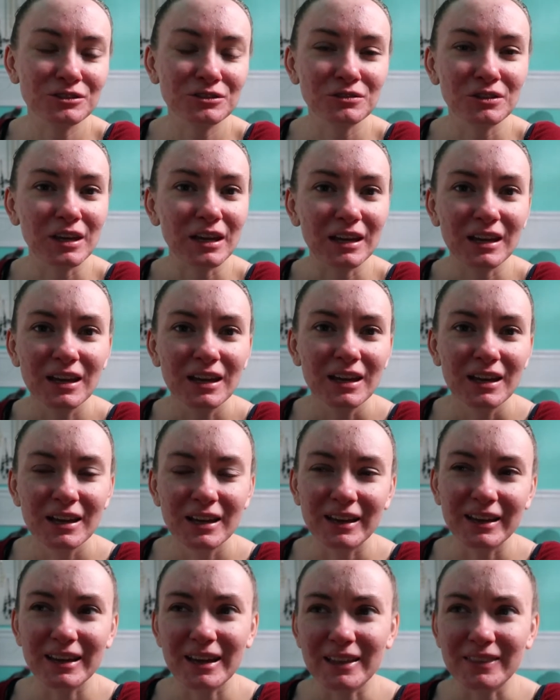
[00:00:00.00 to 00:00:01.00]
So like,
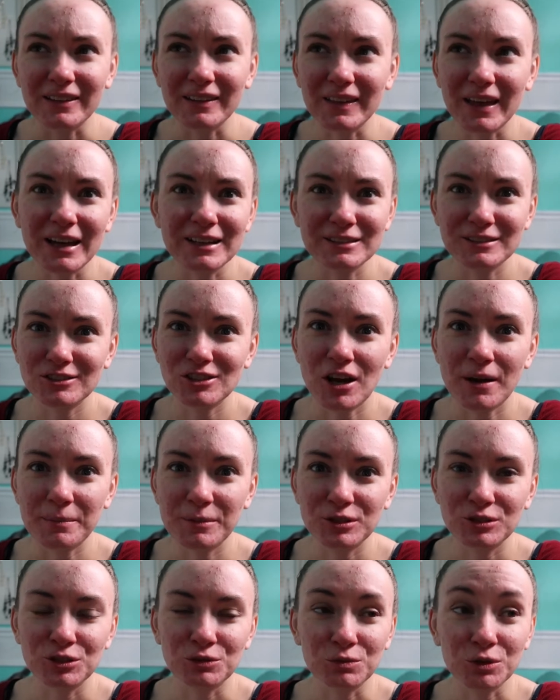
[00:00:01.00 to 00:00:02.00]
again, the last
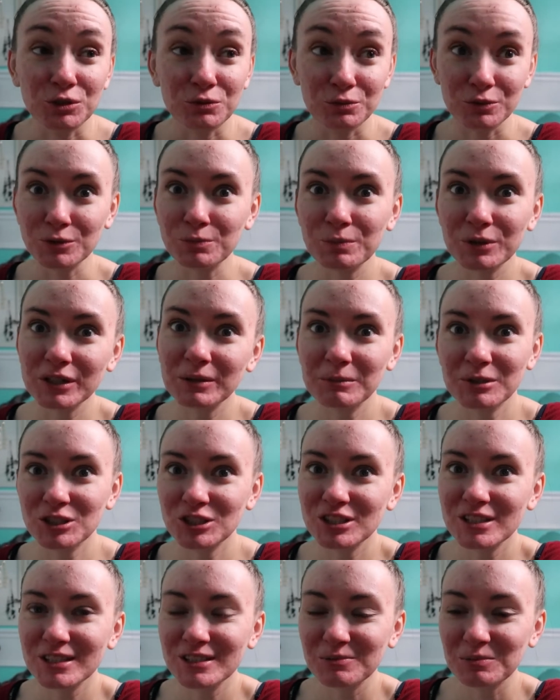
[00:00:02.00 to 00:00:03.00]
job that she worked was pretty
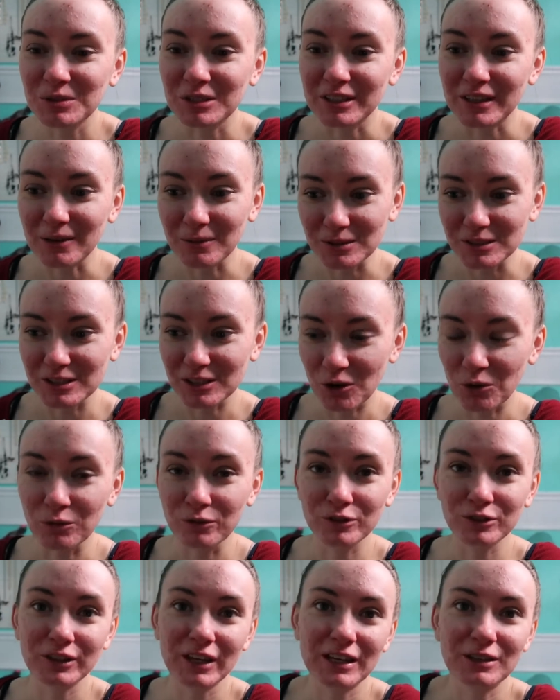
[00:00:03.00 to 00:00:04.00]
much this one that was
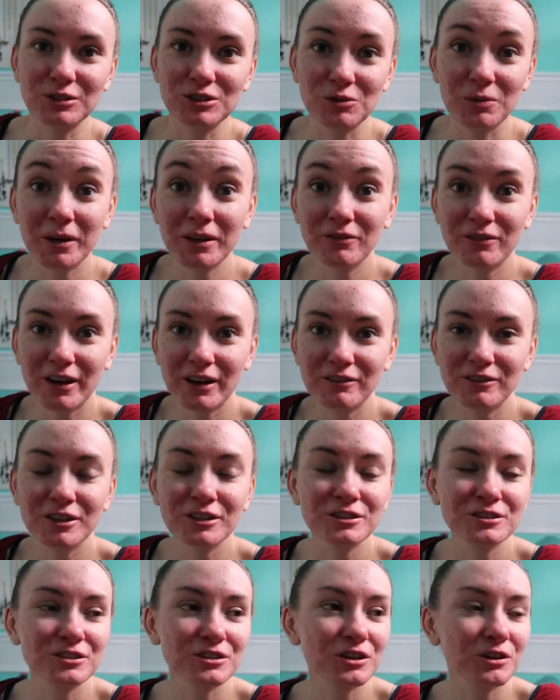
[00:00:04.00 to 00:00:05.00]
over like 25
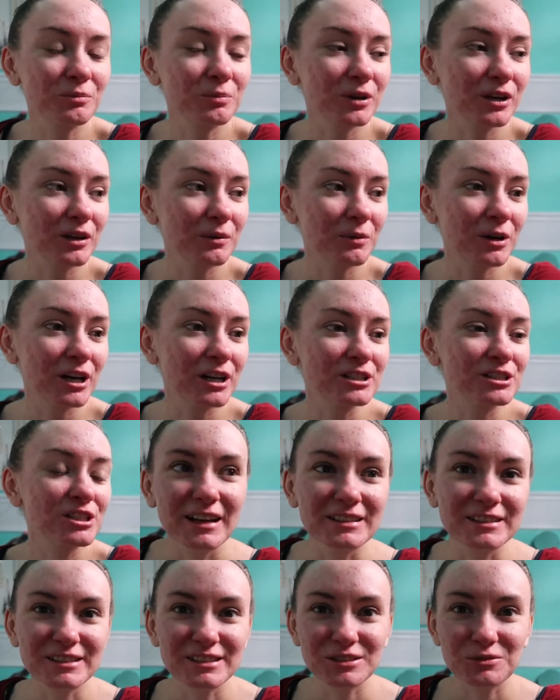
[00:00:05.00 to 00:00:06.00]
years ago, pretty much.
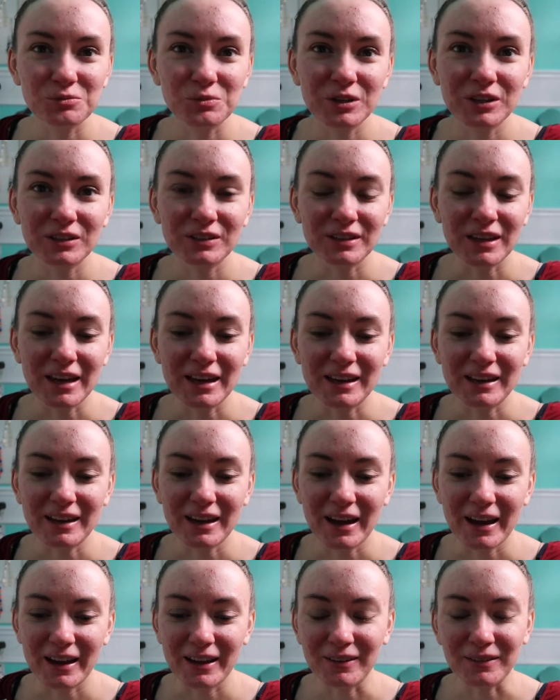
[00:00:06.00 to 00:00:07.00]
It's just weird.
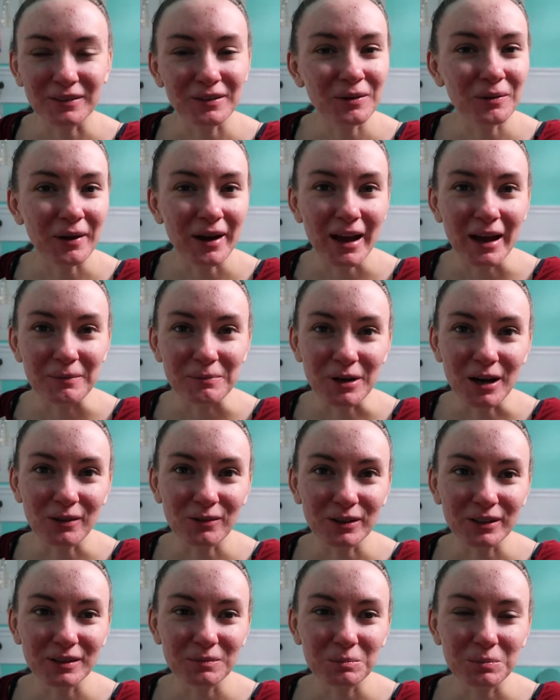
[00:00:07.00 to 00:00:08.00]
Like, I don't know, I am
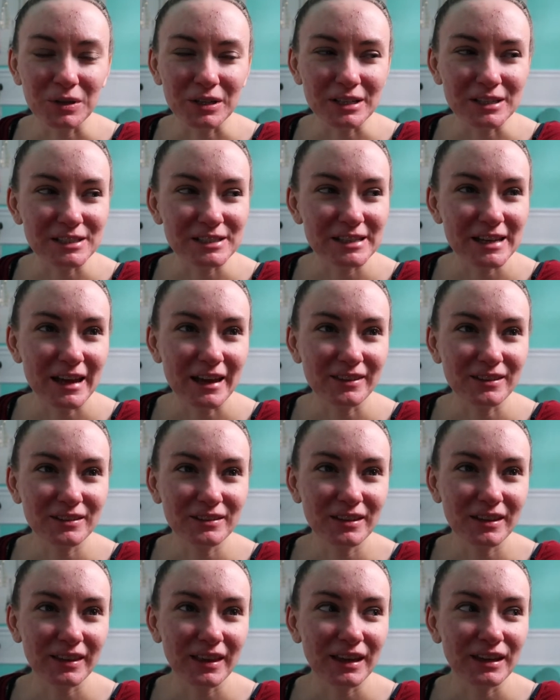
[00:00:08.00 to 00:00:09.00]
not really putting
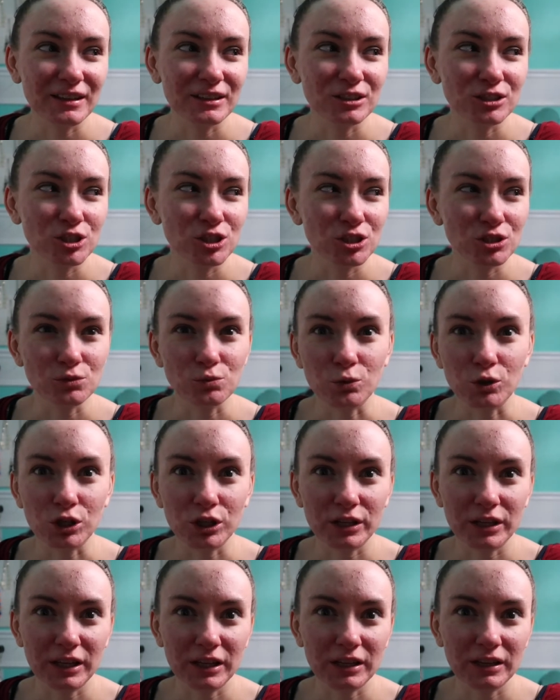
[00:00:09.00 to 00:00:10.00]
together that like she's
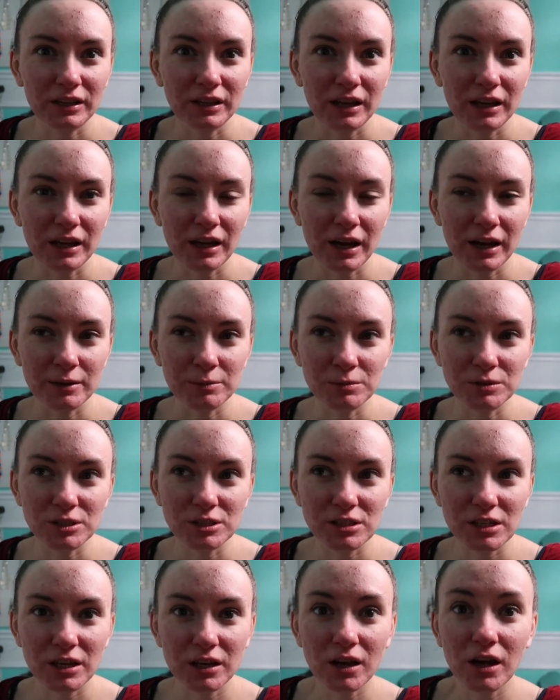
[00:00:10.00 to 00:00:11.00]
working. Like, I'm
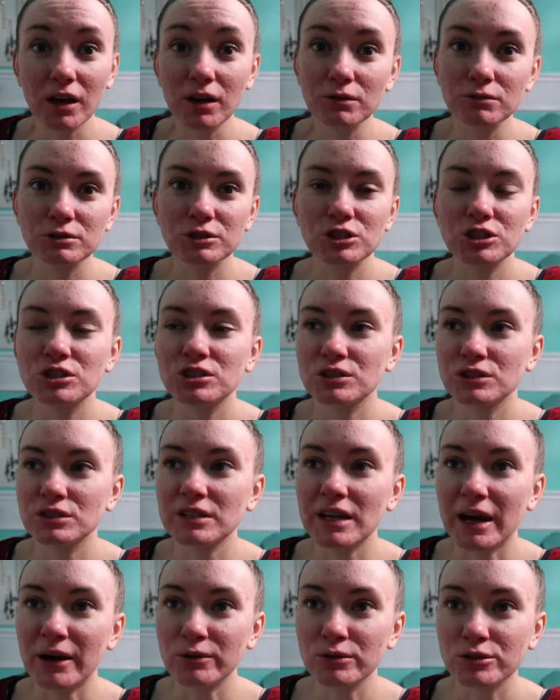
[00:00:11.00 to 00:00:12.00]
just like, oh, she's
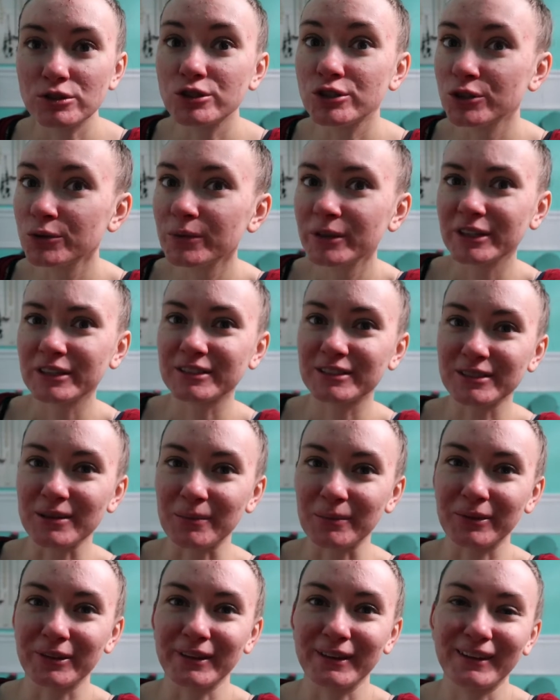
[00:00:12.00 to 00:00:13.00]
just out doing
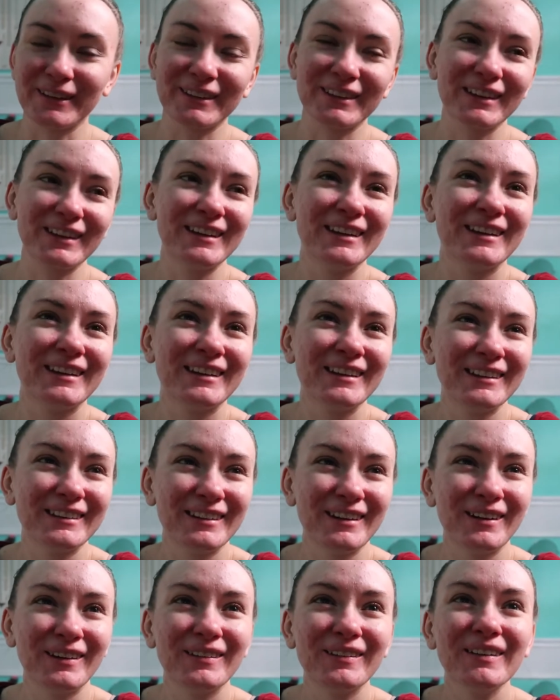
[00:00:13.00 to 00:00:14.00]
something, like, you
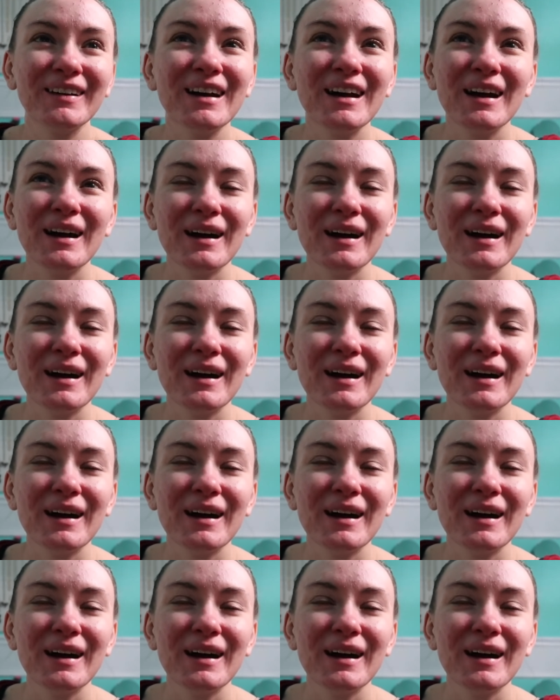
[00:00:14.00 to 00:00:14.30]
know,